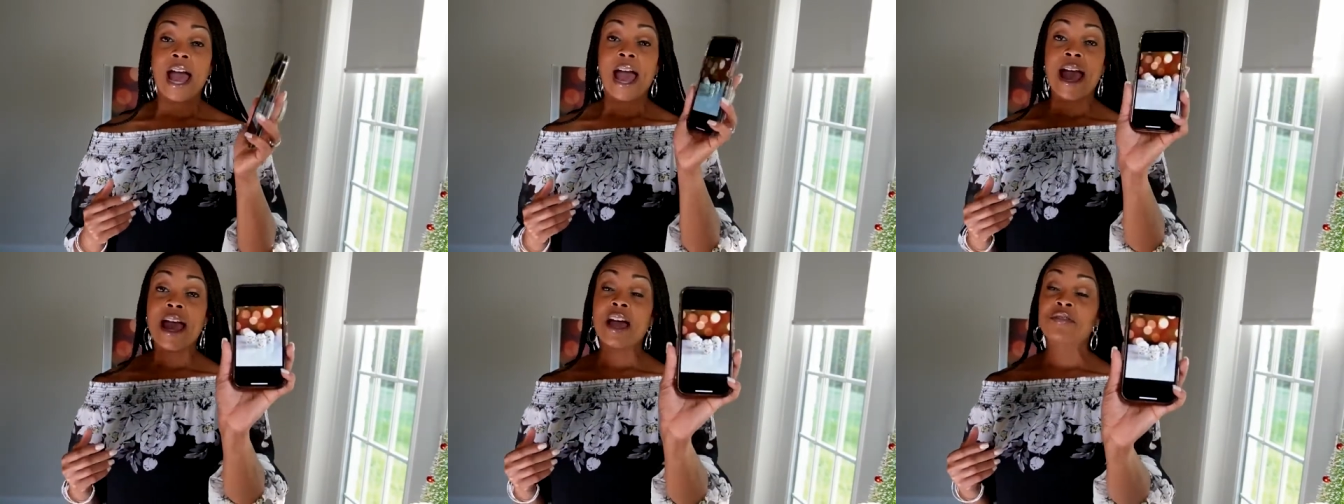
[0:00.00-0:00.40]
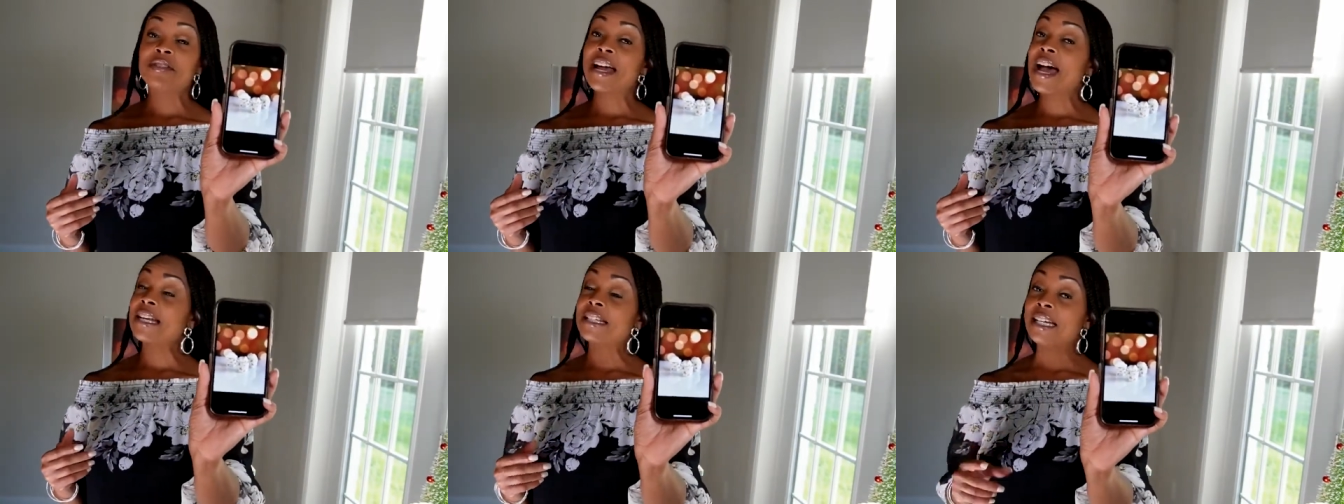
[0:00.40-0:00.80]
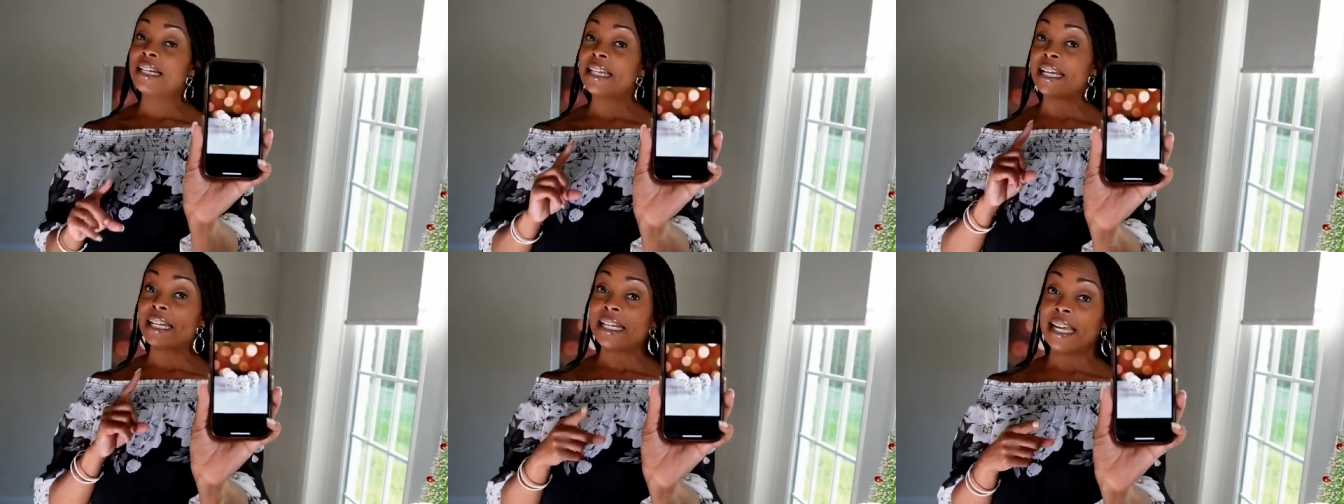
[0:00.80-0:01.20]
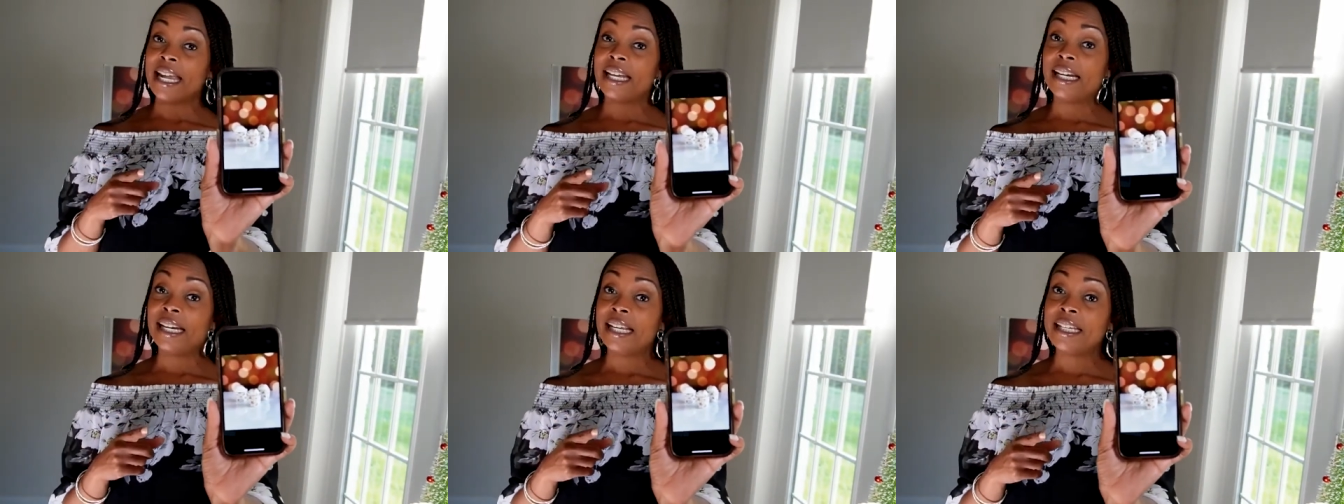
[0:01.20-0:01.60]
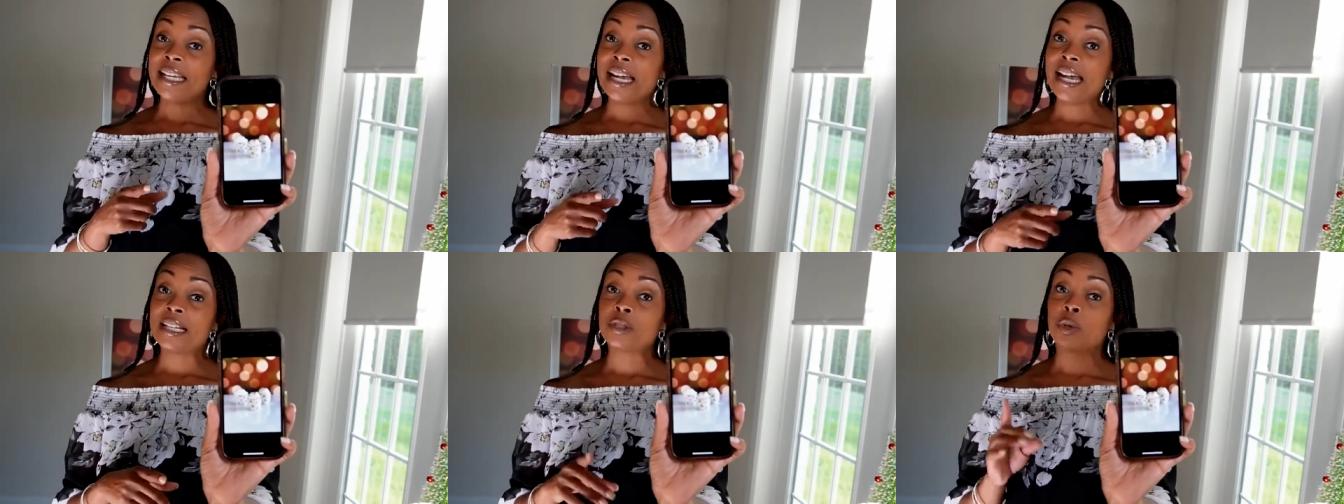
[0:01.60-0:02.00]
I have not done any editing
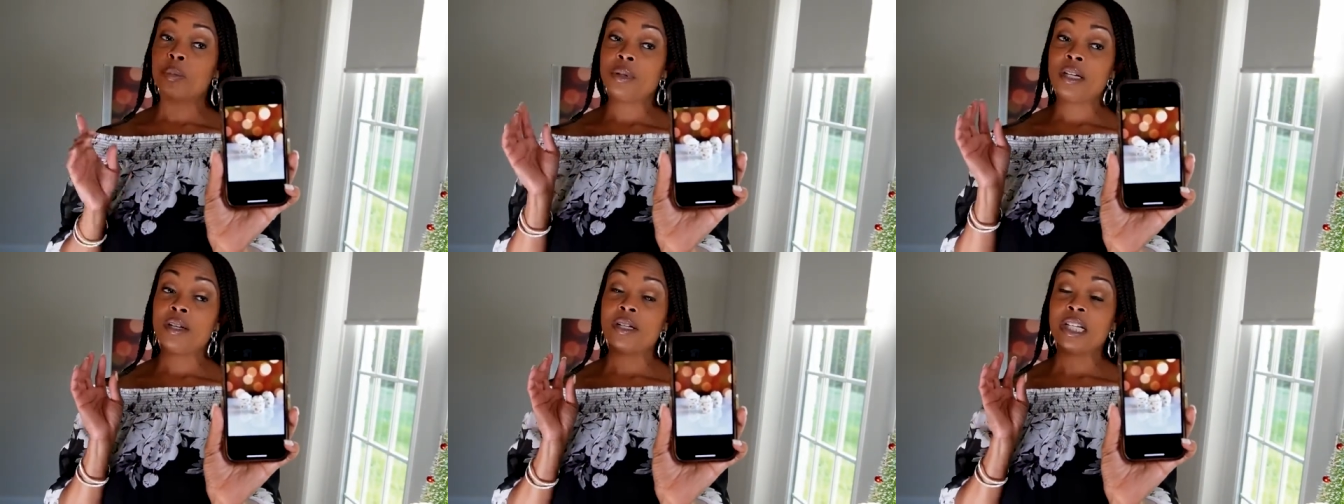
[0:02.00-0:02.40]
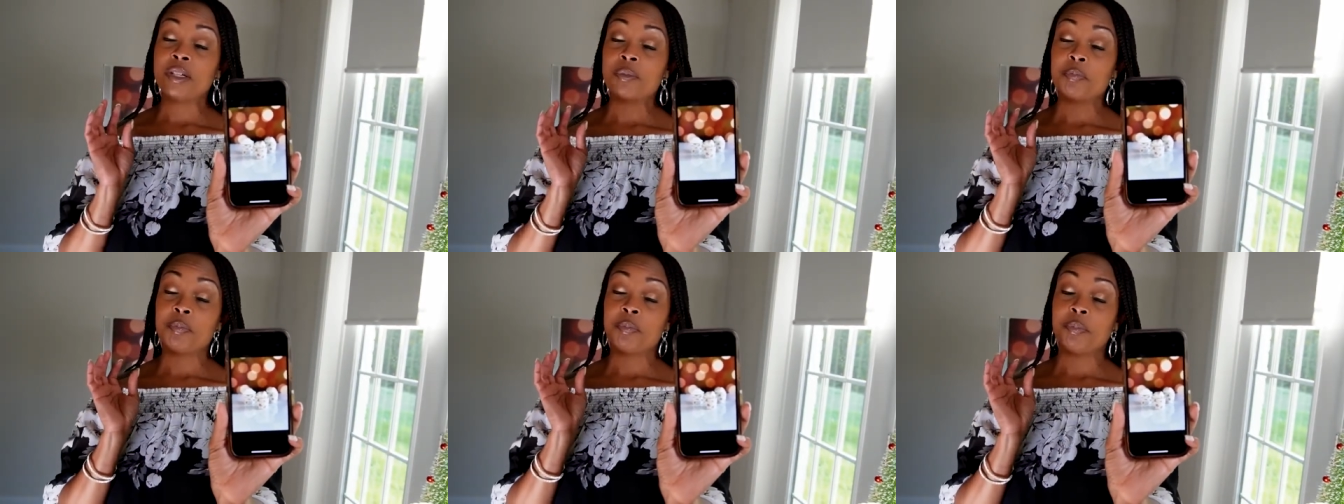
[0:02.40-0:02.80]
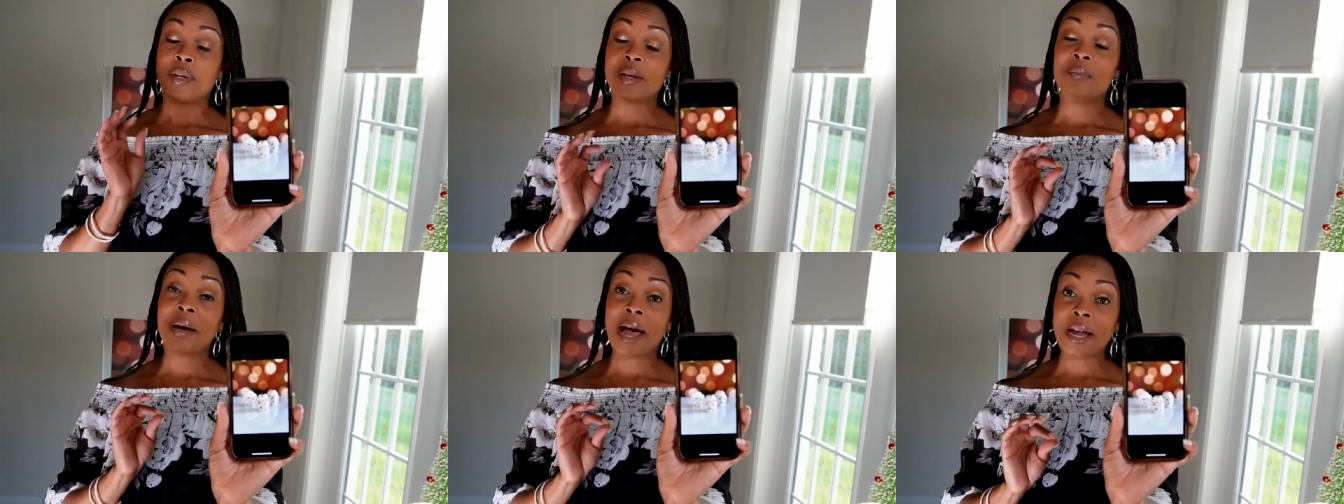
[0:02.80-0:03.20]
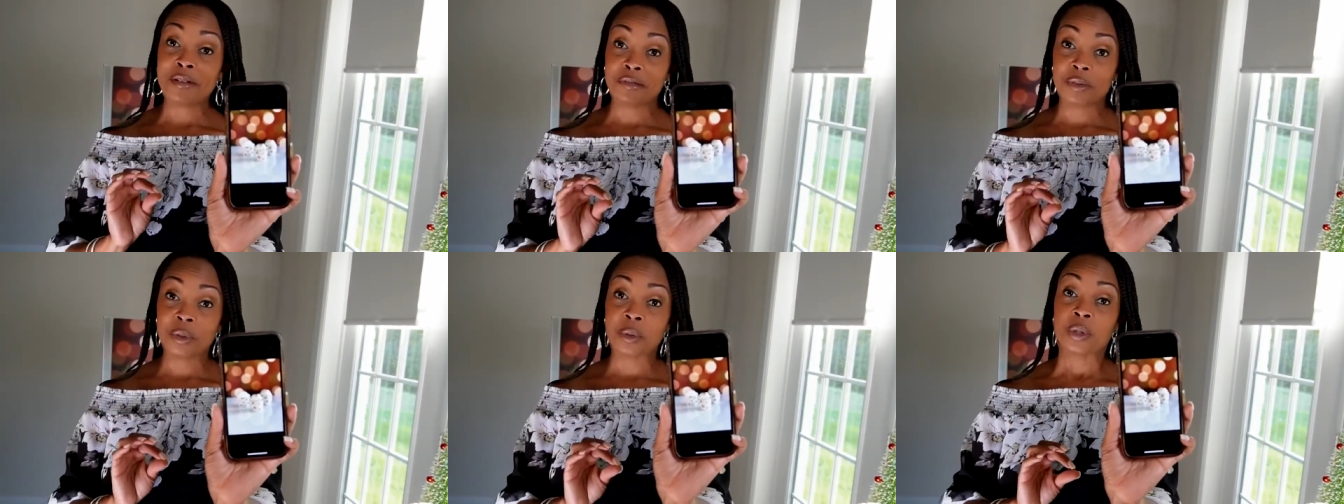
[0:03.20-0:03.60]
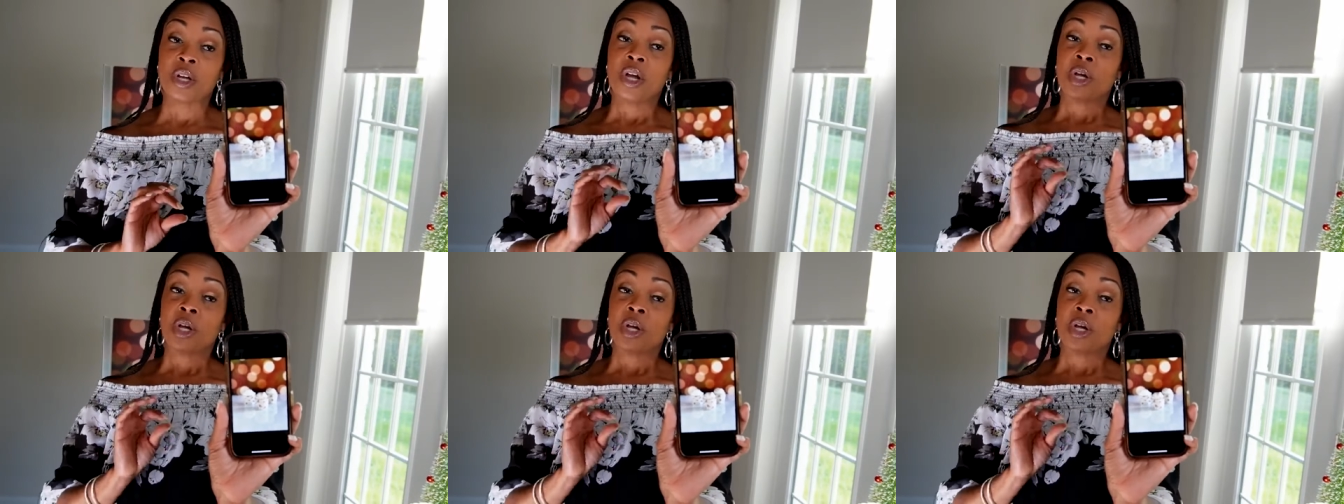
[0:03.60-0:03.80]
yet, so be mindful.